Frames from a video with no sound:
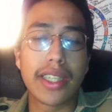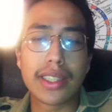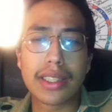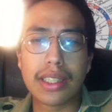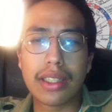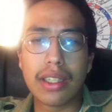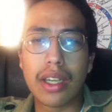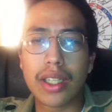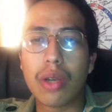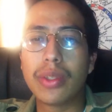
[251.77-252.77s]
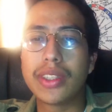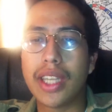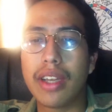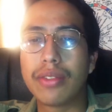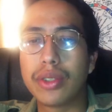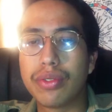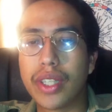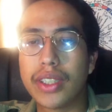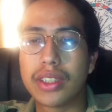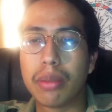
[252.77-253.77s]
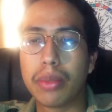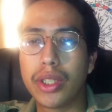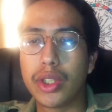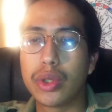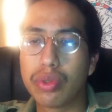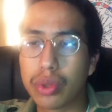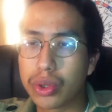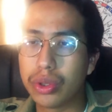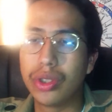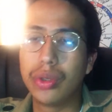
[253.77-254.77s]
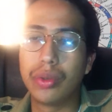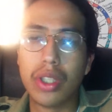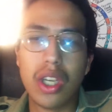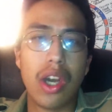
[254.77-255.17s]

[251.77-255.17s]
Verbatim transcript: and I always have to find something useful to do.